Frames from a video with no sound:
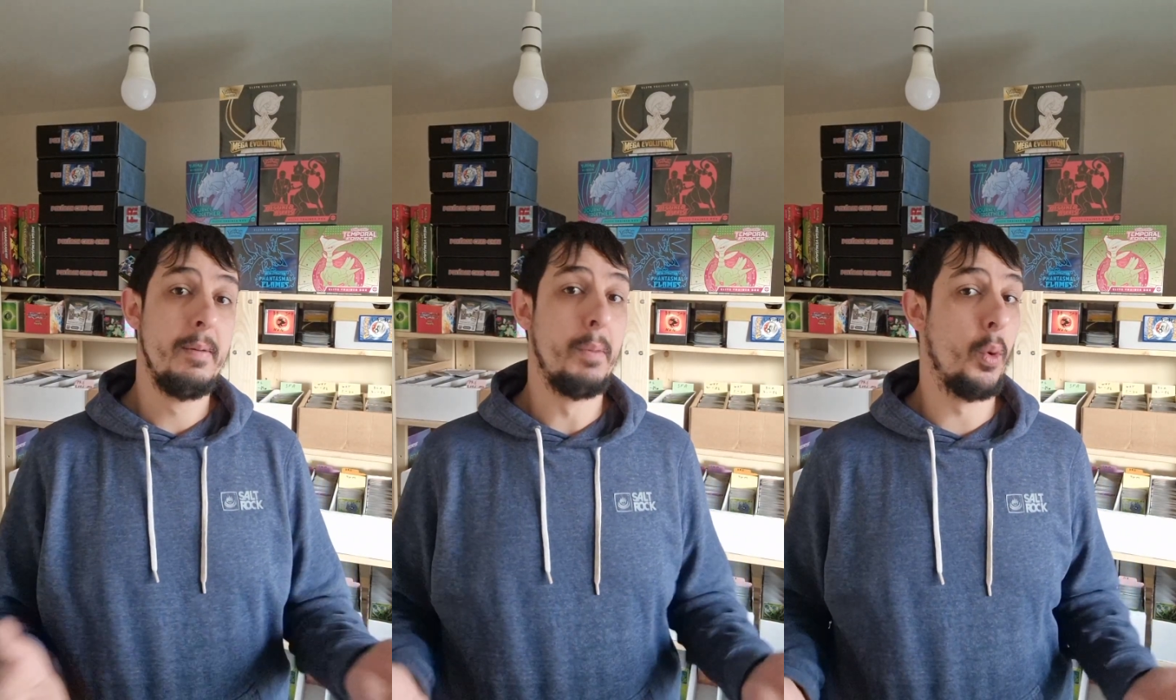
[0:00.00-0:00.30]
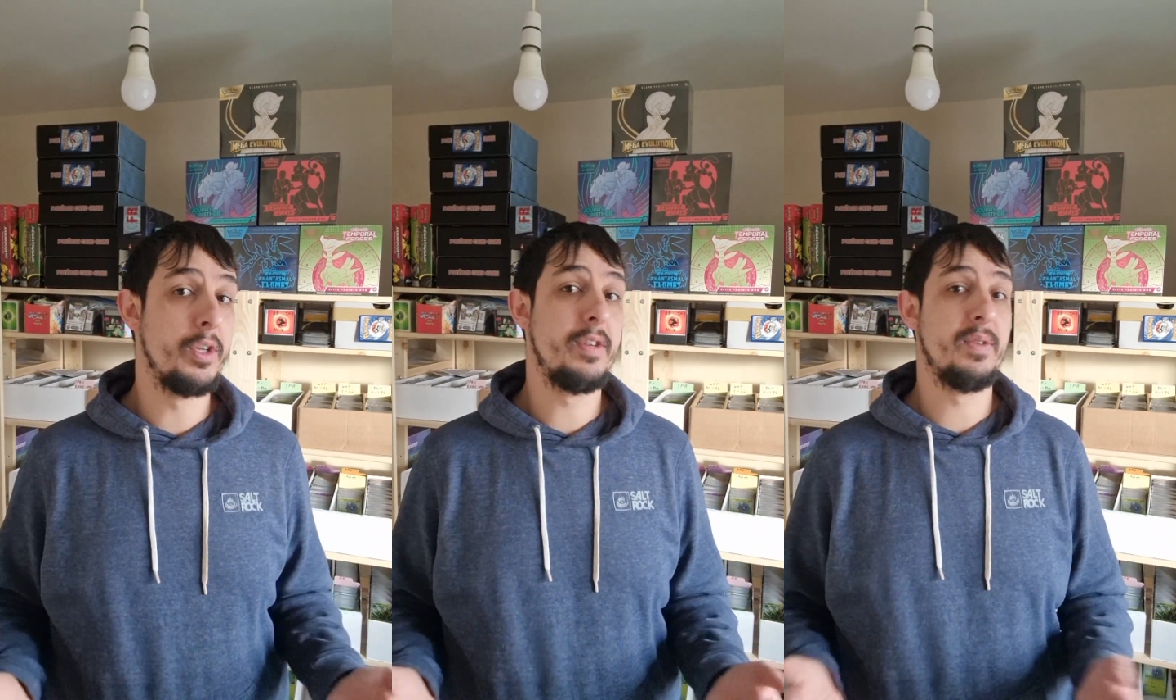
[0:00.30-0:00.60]
But
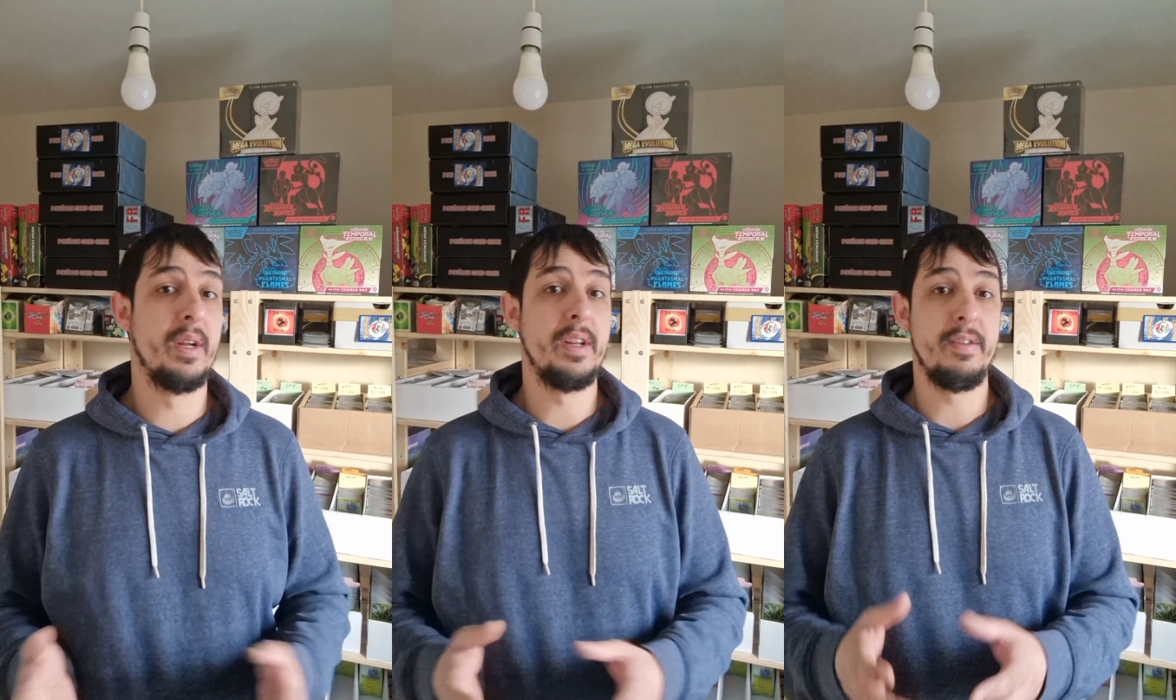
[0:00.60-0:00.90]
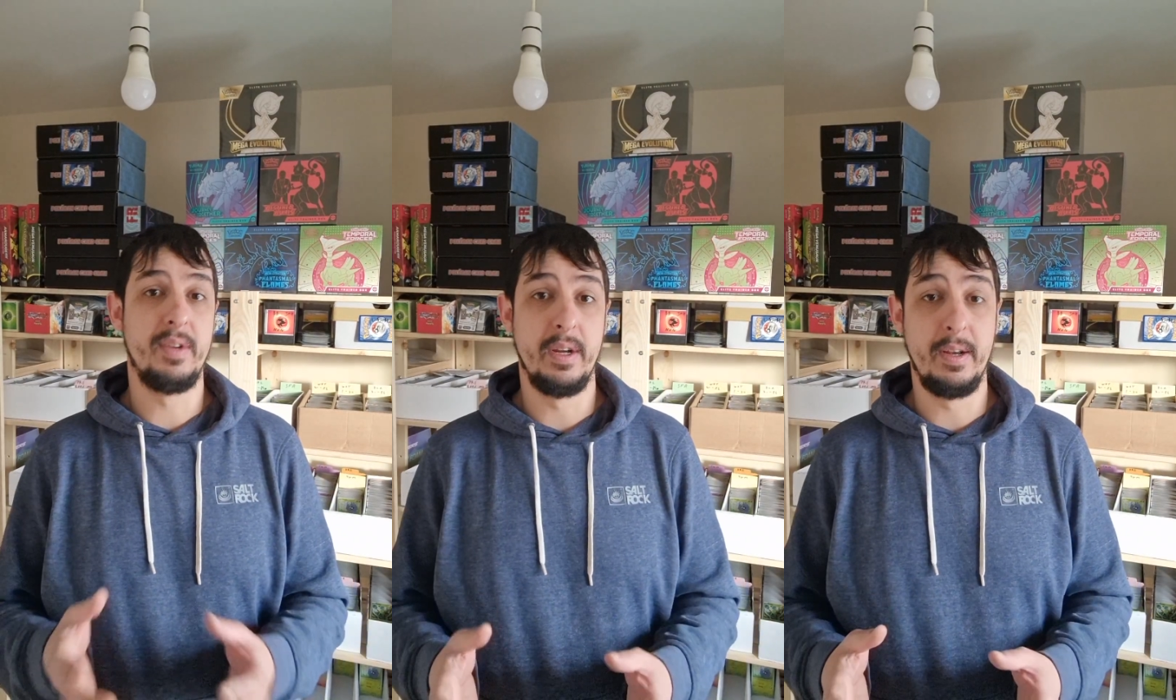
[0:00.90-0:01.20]
once you've done it,
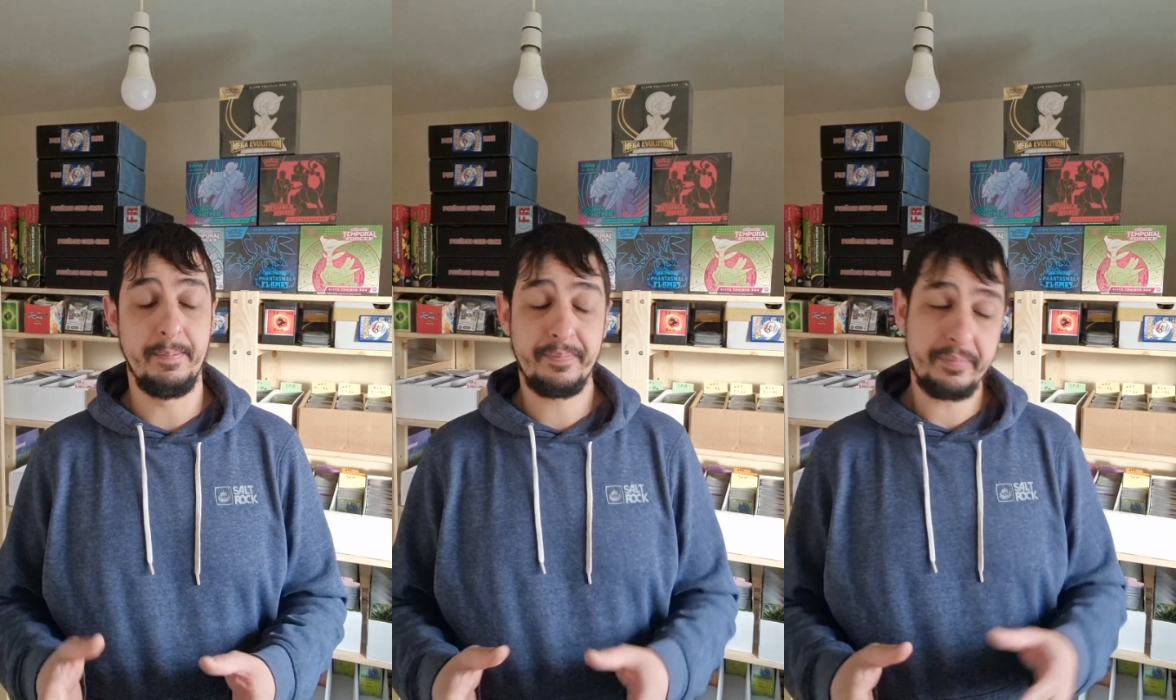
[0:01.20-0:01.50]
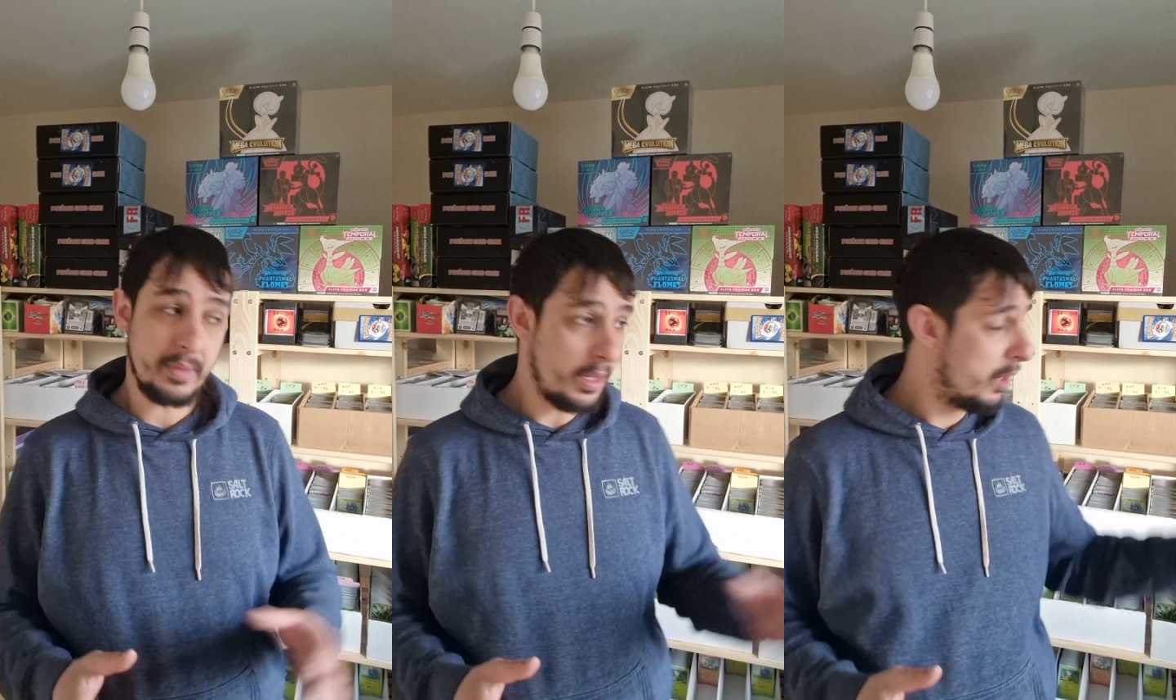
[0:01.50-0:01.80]
you've done it.
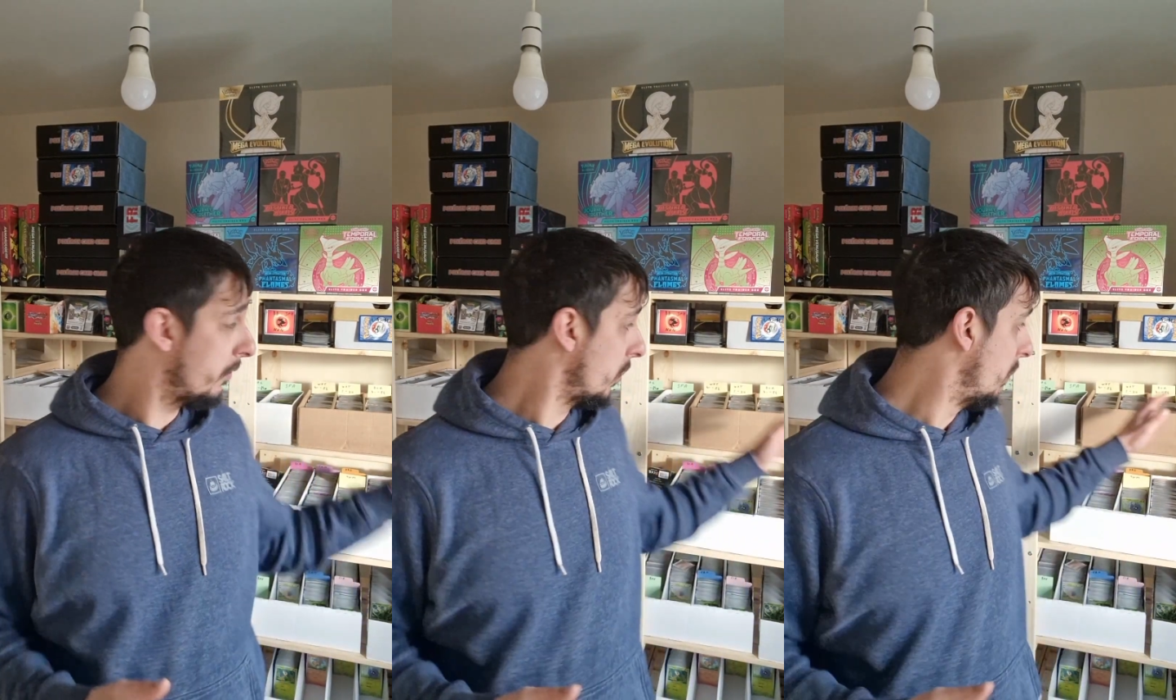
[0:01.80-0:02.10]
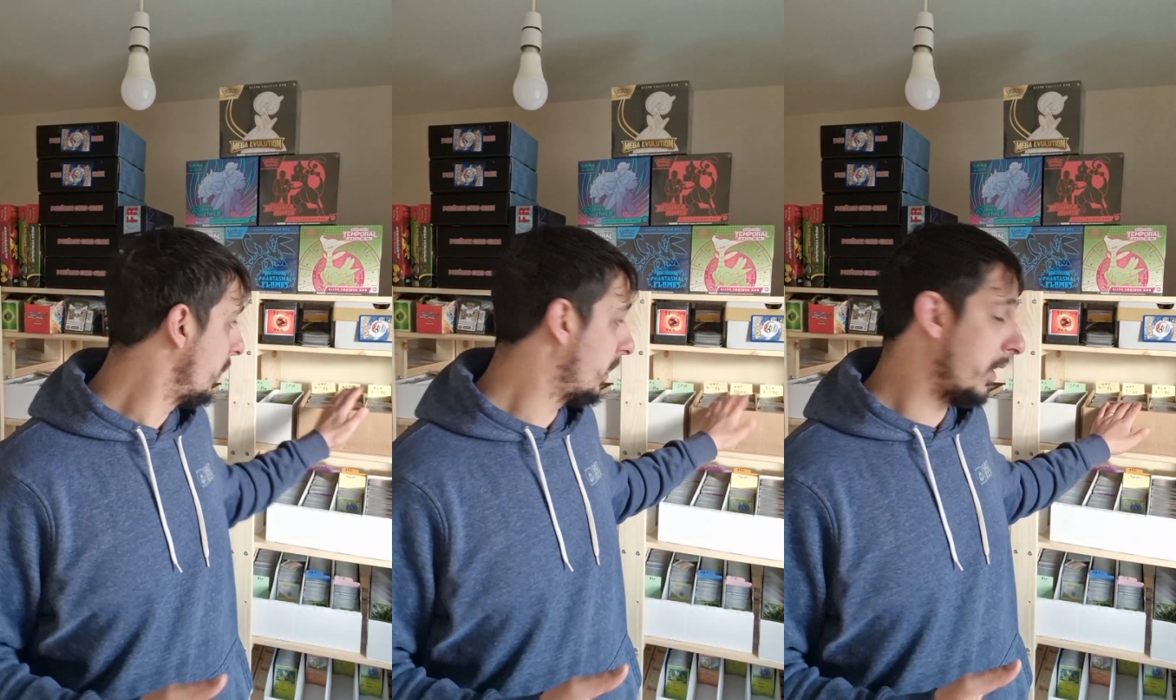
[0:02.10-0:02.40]
You've got
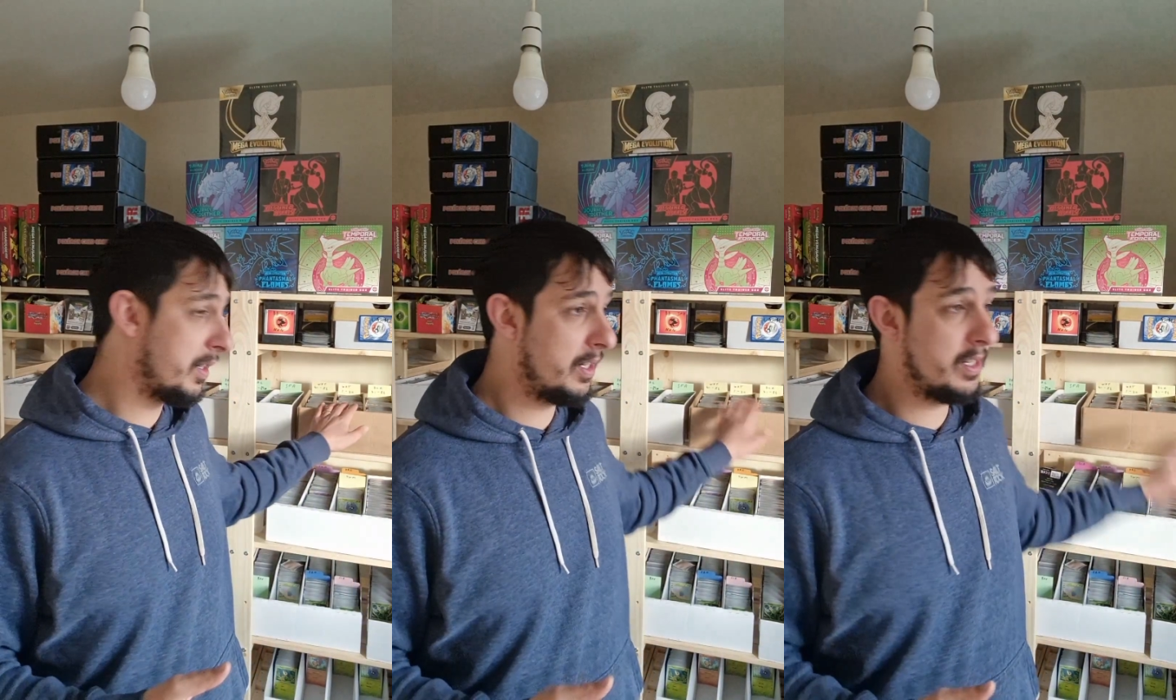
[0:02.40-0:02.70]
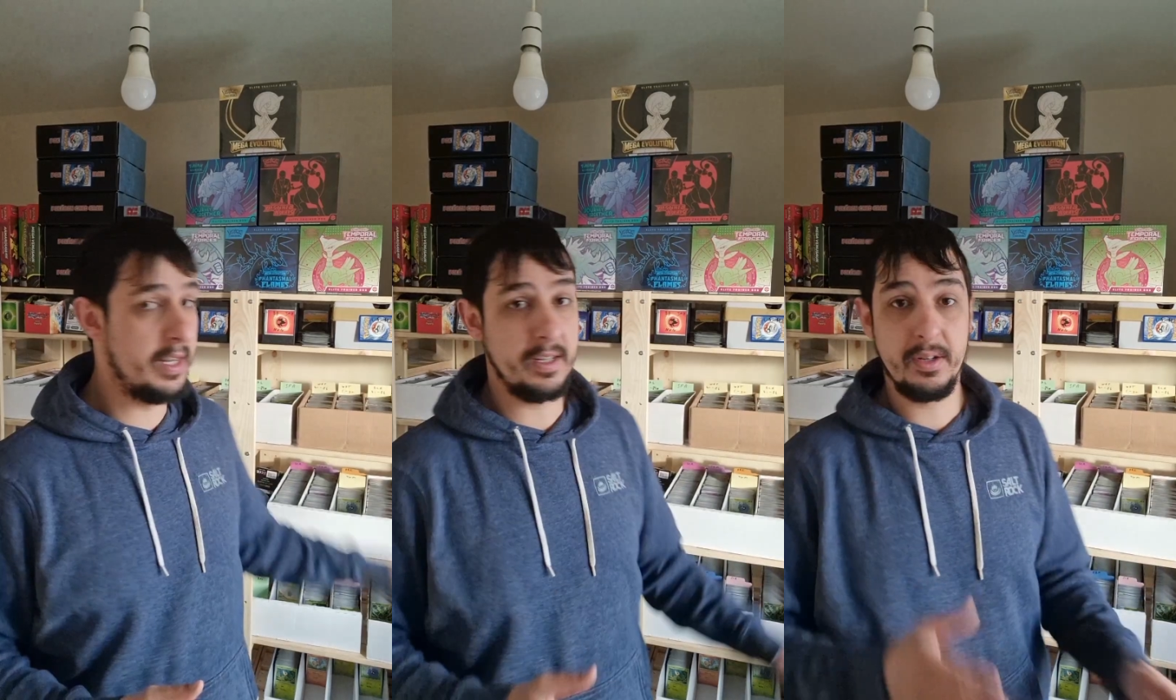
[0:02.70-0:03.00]
all your cards in your sets.